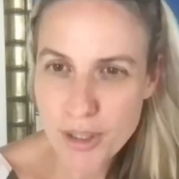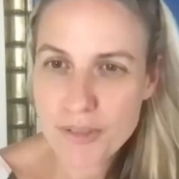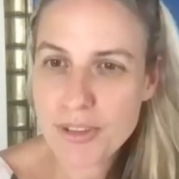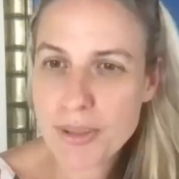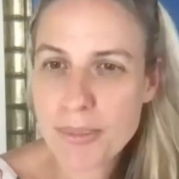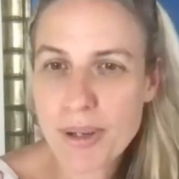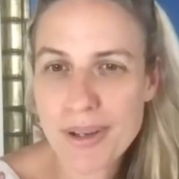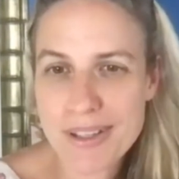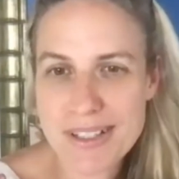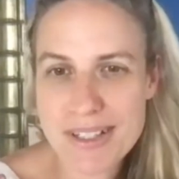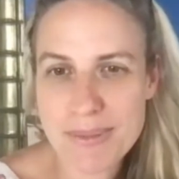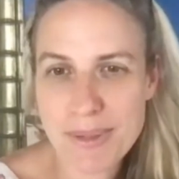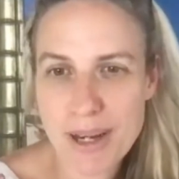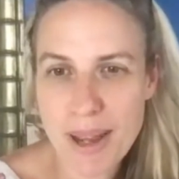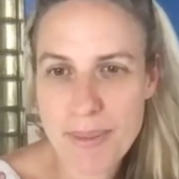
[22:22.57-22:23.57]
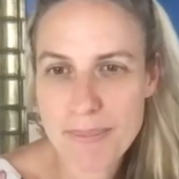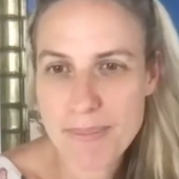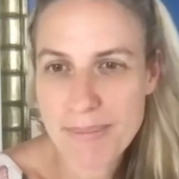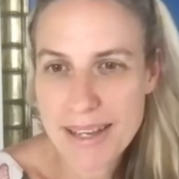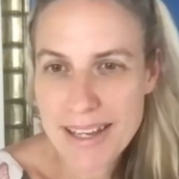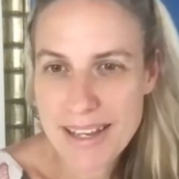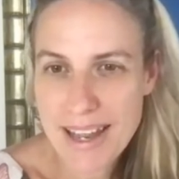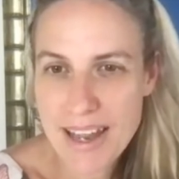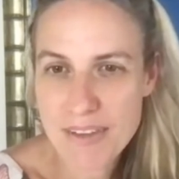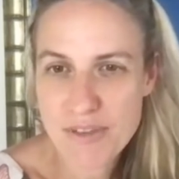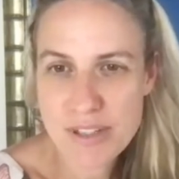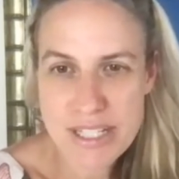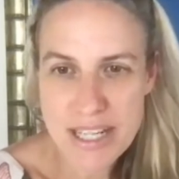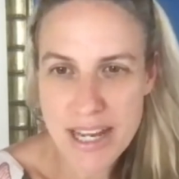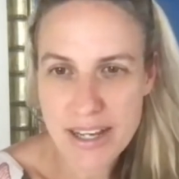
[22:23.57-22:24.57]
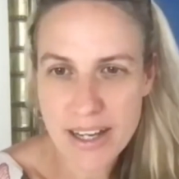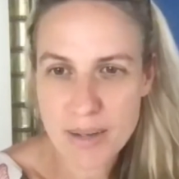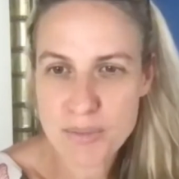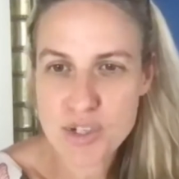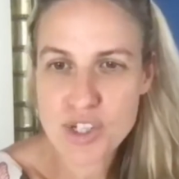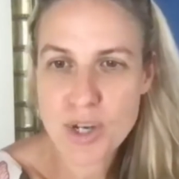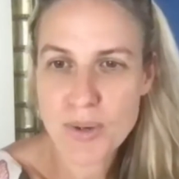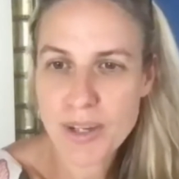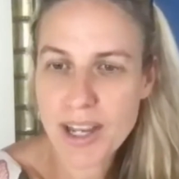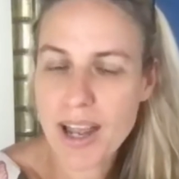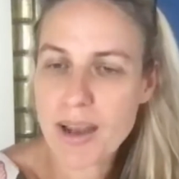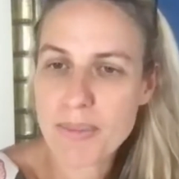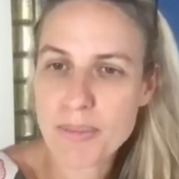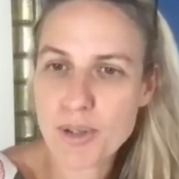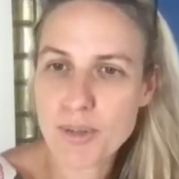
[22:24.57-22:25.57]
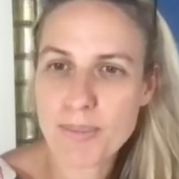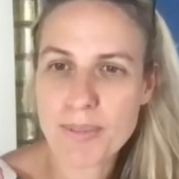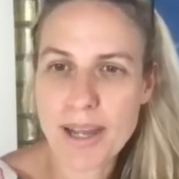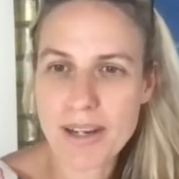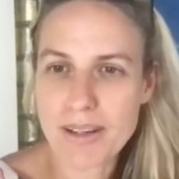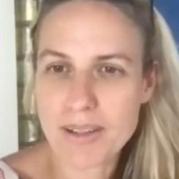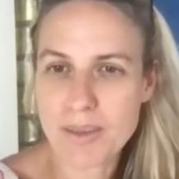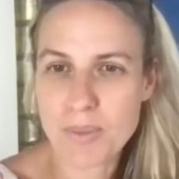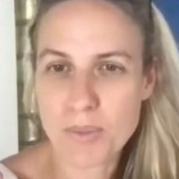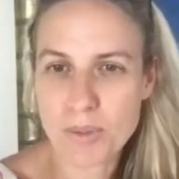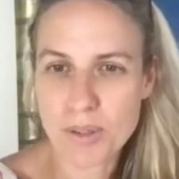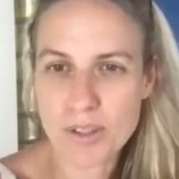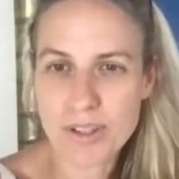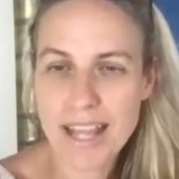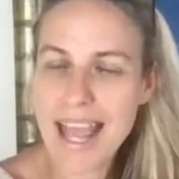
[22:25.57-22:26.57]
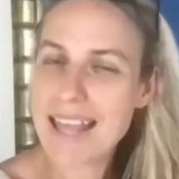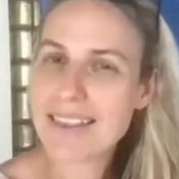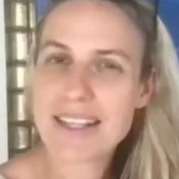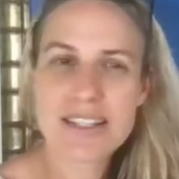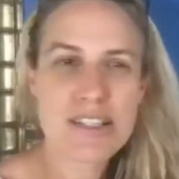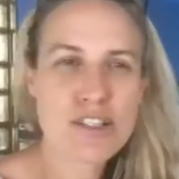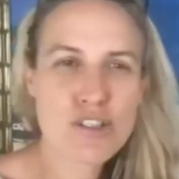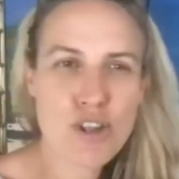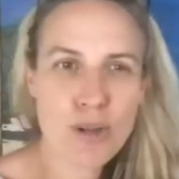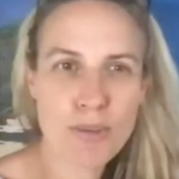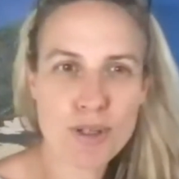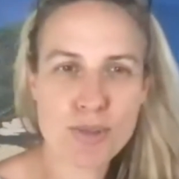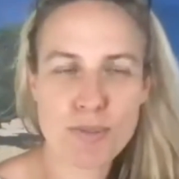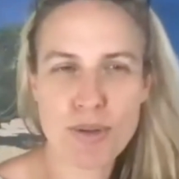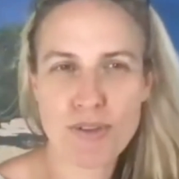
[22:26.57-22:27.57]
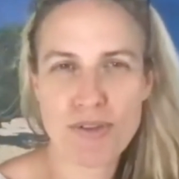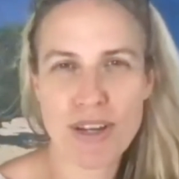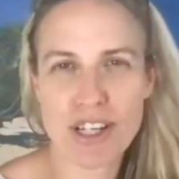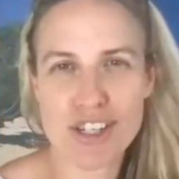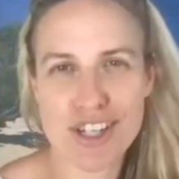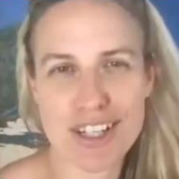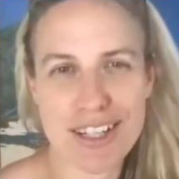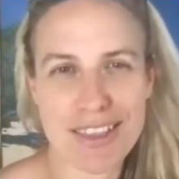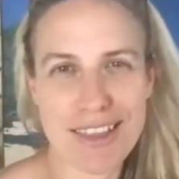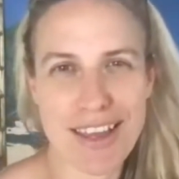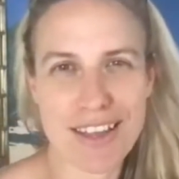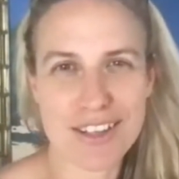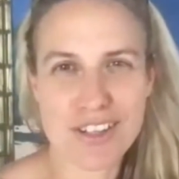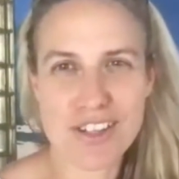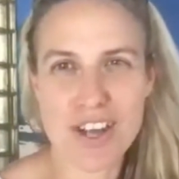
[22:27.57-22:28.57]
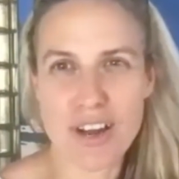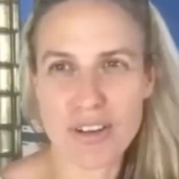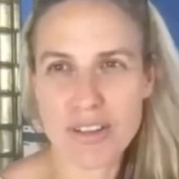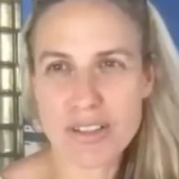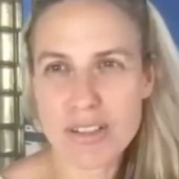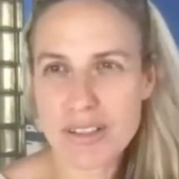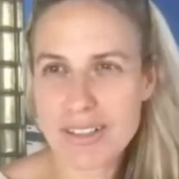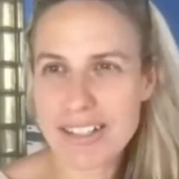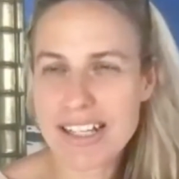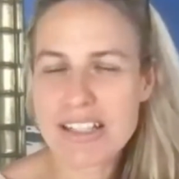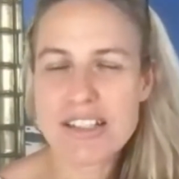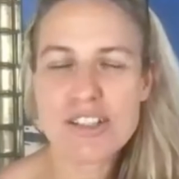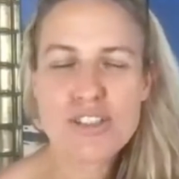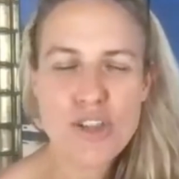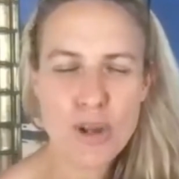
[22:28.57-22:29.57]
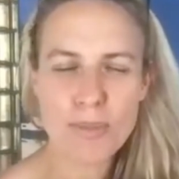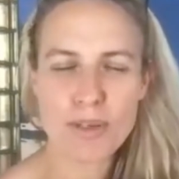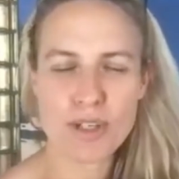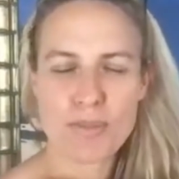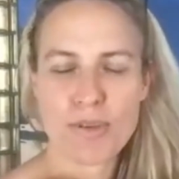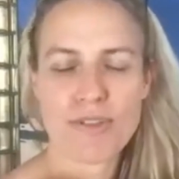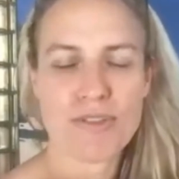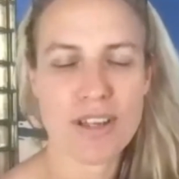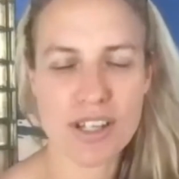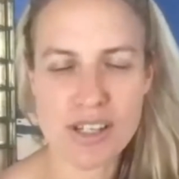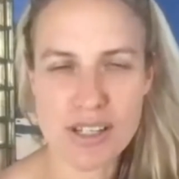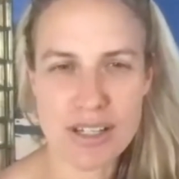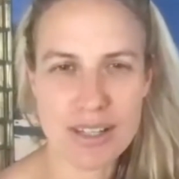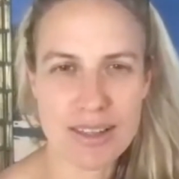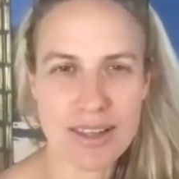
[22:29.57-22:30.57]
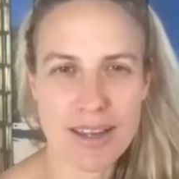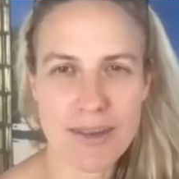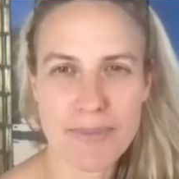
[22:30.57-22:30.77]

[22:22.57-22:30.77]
person, but I'm me every day. I'm showing up no matter what. And there's so much perfection in that, Sharon. There's so much perfection in that.